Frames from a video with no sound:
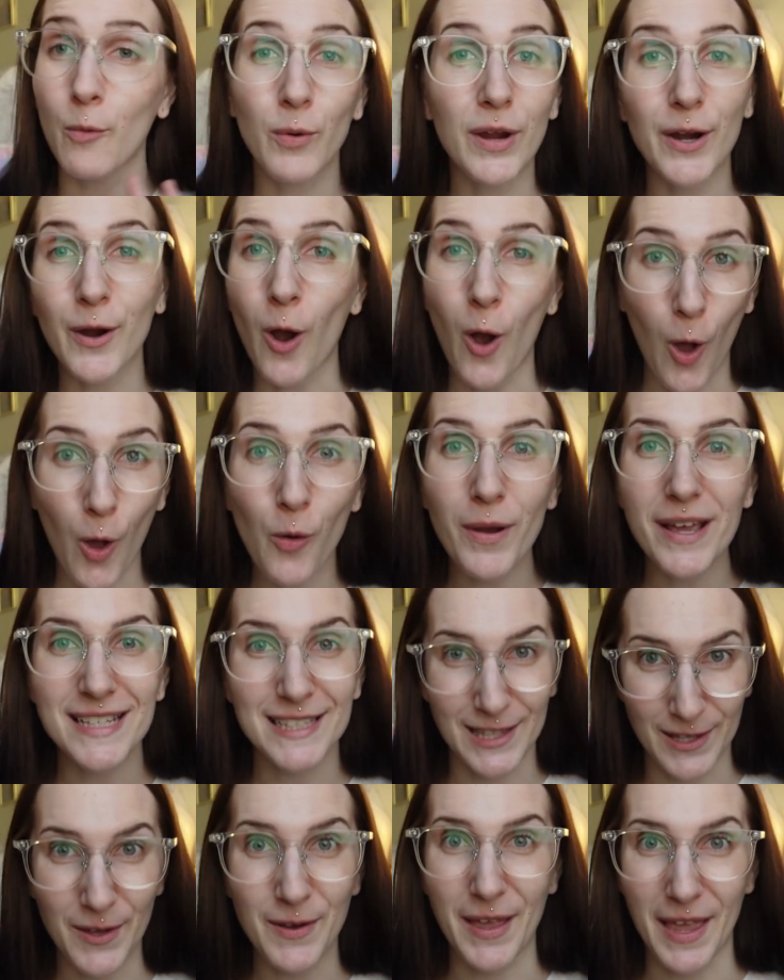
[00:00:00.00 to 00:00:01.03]
We're always
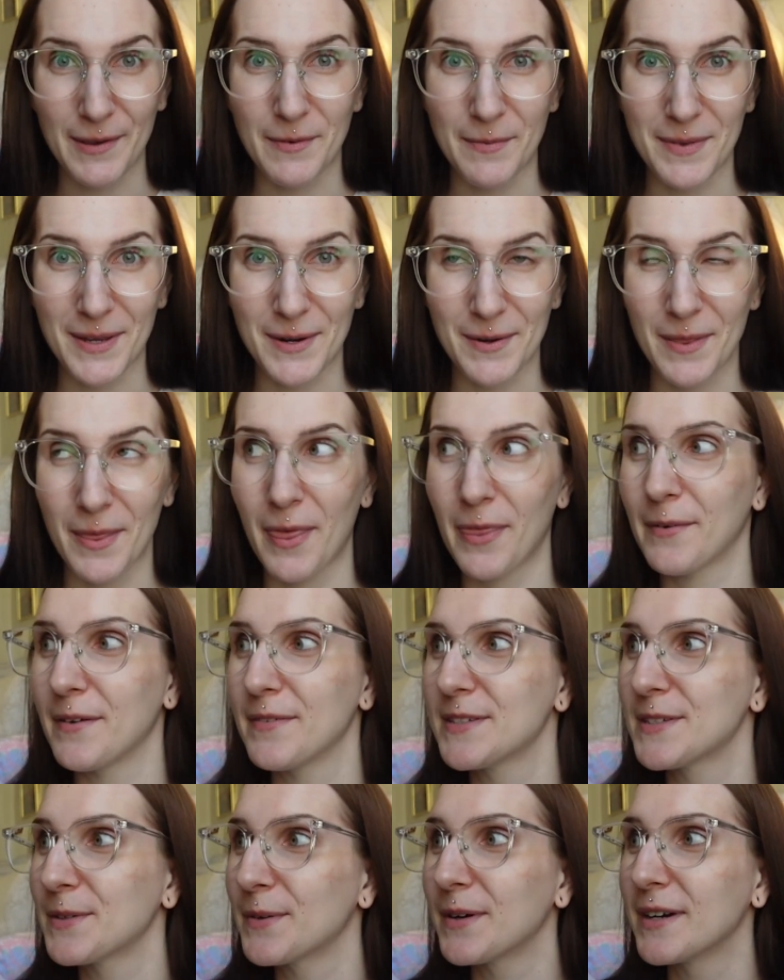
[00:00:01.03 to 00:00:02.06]
looking when we go to the
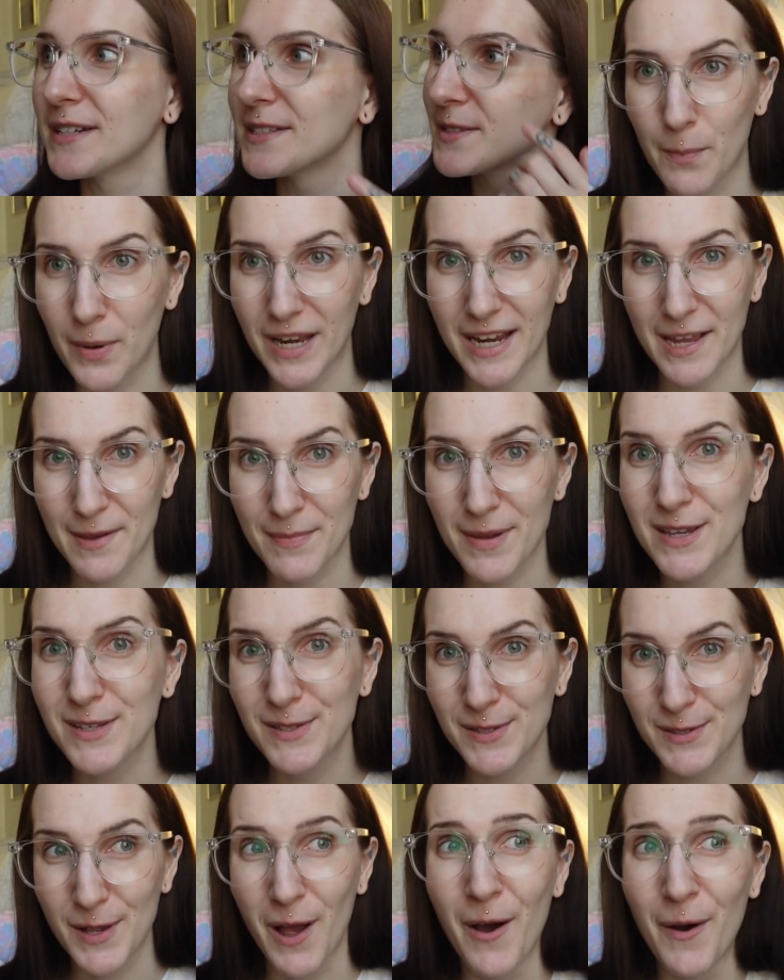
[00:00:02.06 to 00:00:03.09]
thrift stores, but it can be
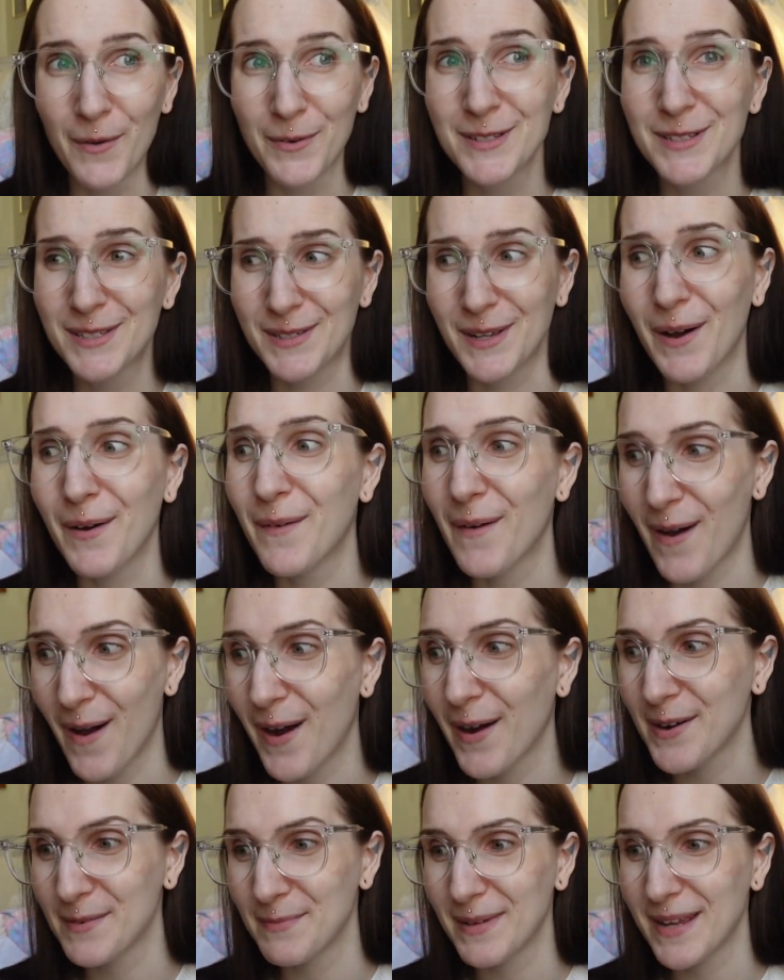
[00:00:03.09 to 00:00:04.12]
so
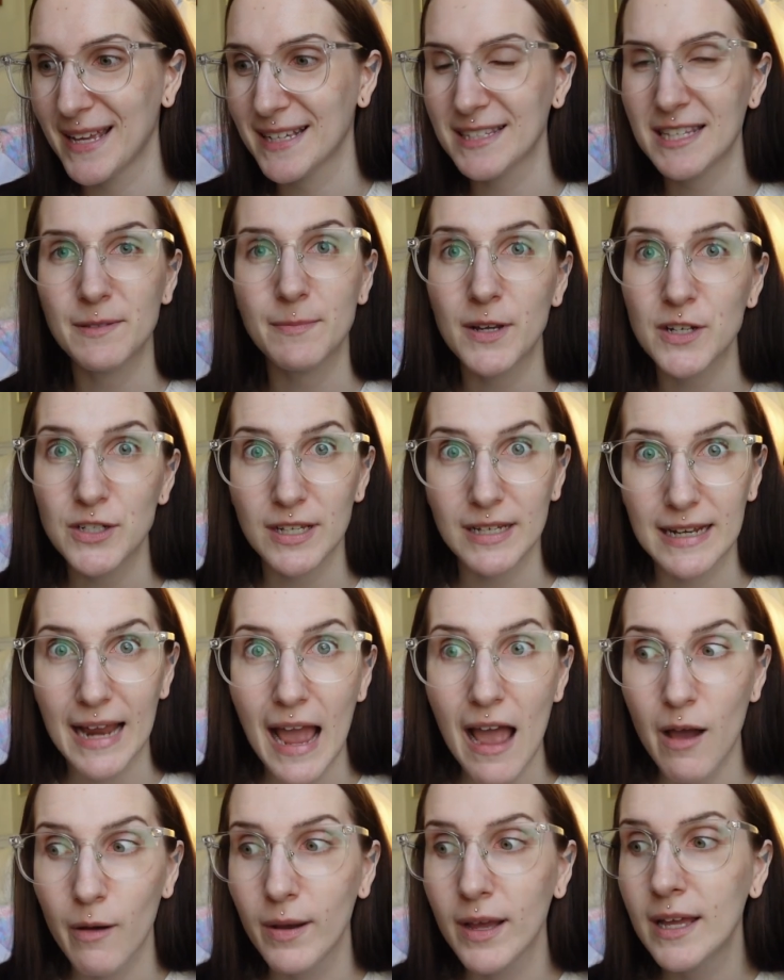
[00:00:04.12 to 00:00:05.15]
hard because especially
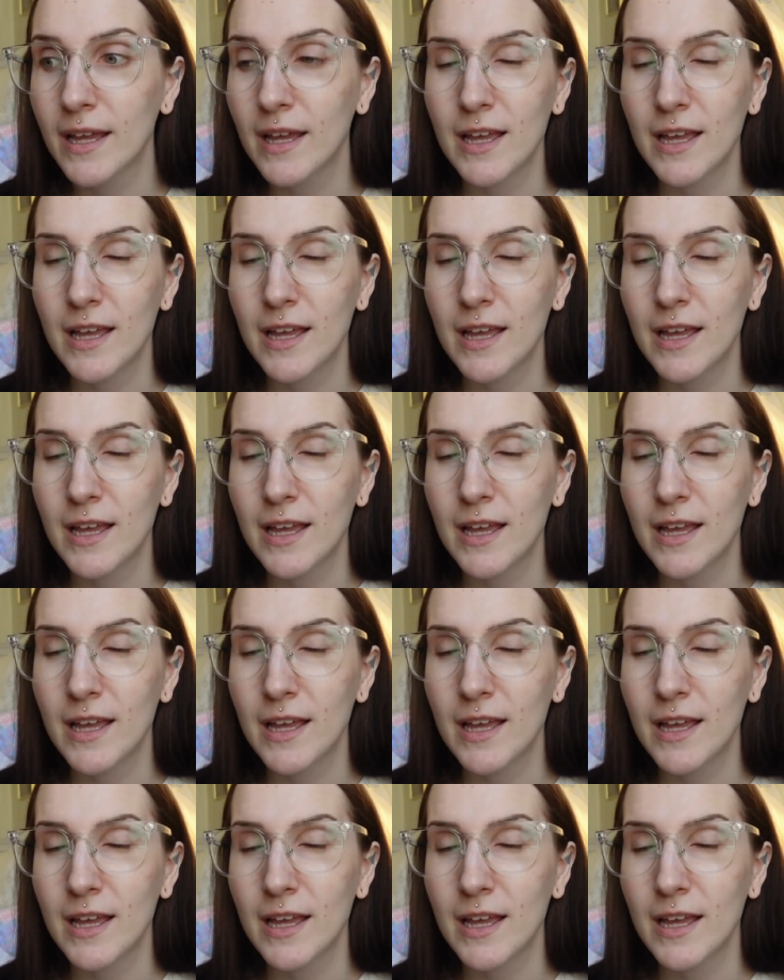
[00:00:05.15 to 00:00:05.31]
now,